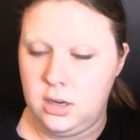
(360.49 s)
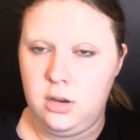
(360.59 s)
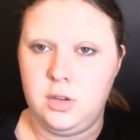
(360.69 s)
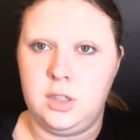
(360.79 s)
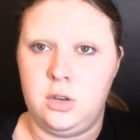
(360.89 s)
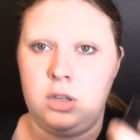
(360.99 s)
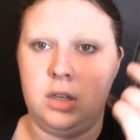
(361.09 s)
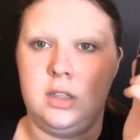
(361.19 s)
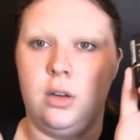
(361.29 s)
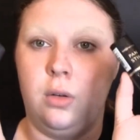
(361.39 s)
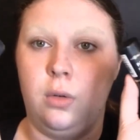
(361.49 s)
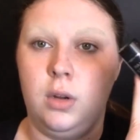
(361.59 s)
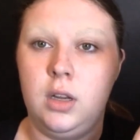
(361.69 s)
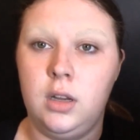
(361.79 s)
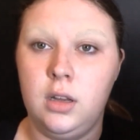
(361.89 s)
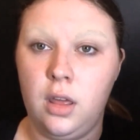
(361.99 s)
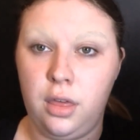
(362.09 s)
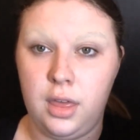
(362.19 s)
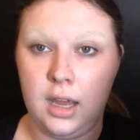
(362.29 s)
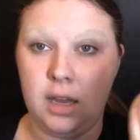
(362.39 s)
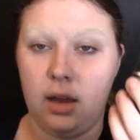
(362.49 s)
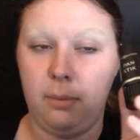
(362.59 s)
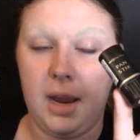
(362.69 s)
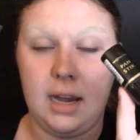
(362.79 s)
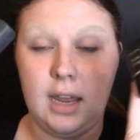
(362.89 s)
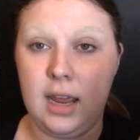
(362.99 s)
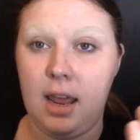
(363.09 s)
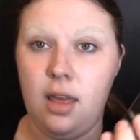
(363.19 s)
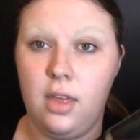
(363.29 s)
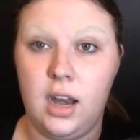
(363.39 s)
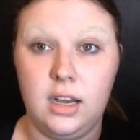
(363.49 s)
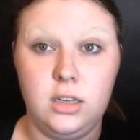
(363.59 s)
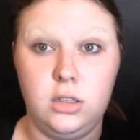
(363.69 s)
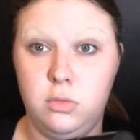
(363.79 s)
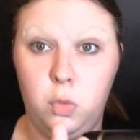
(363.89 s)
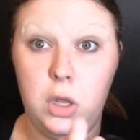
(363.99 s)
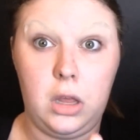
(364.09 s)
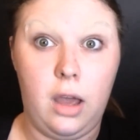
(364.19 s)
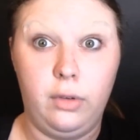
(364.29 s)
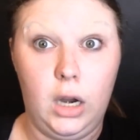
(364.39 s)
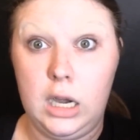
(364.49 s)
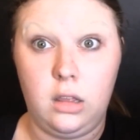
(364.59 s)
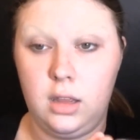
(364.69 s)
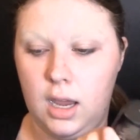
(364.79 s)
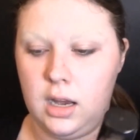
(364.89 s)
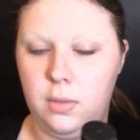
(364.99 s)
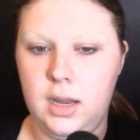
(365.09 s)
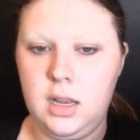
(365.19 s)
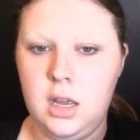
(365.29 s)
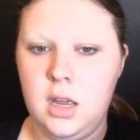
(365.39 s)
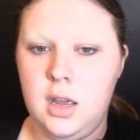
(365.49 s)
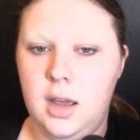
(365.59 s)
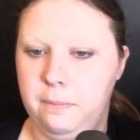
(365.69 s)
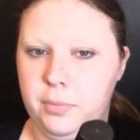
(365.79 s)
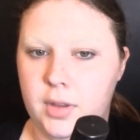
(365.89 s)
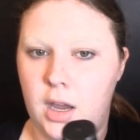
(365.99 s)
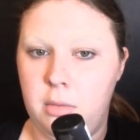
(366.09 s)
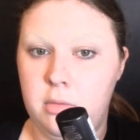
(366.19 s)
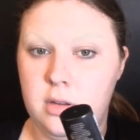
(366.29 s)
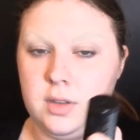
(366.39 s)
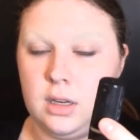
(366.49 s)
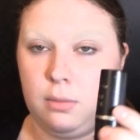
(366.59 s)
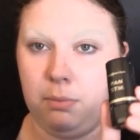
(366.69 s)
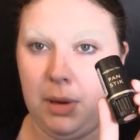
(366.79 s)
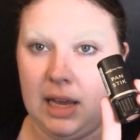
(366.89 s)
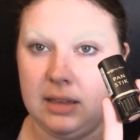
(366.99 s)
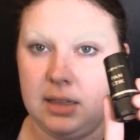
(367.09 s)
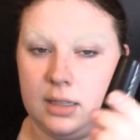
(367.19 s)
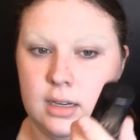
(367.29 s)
that you use is usually so thick and pancakey that it will cover anything anyway. I'm going to be using Pan Stick